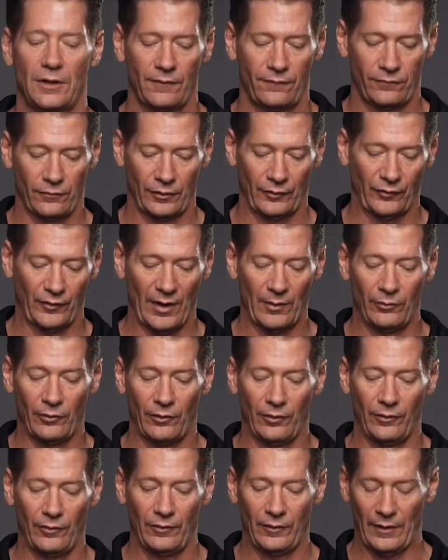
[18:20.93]
for
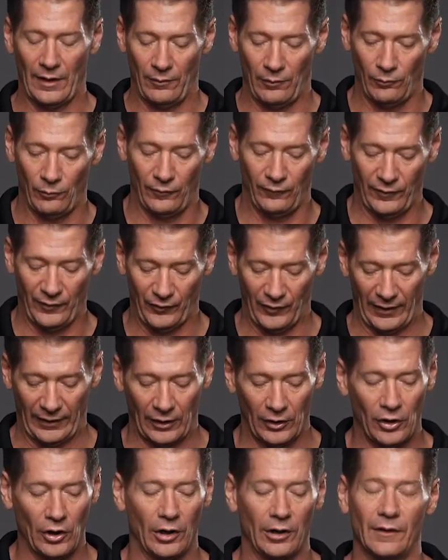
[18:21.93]
example, they remove the
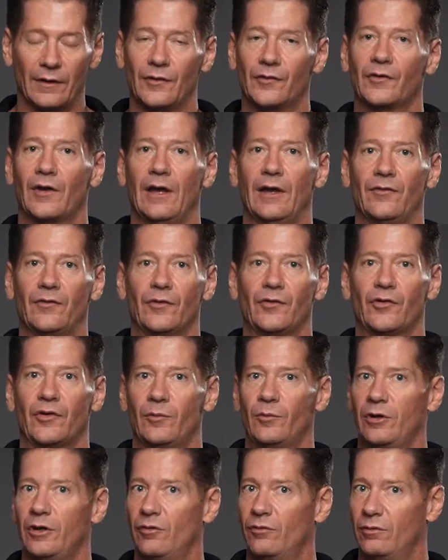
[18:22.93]
2nd card in this case, if
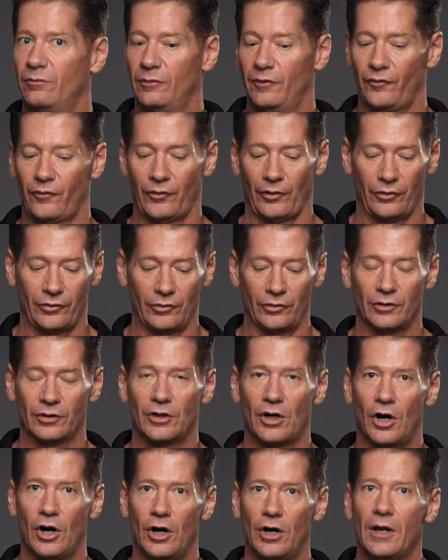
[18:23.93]
somebody removes the 3rd
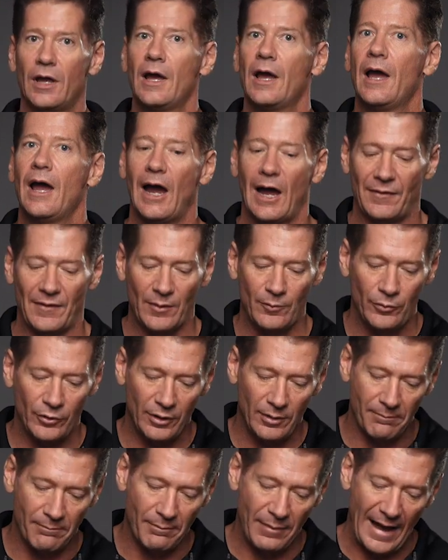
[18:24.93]
card and they put
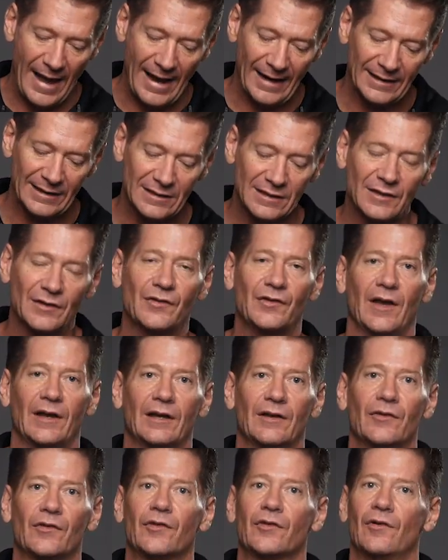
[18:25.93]
it back into the
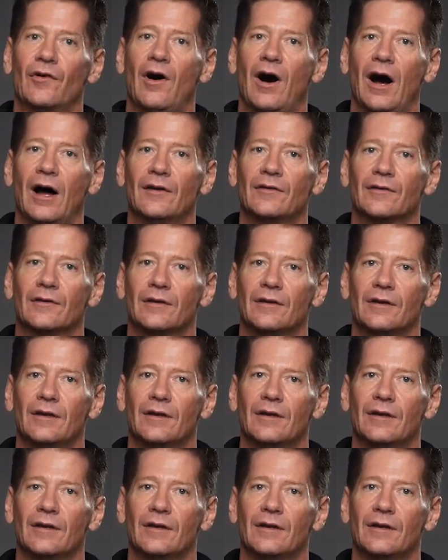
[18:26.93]
2nd slot,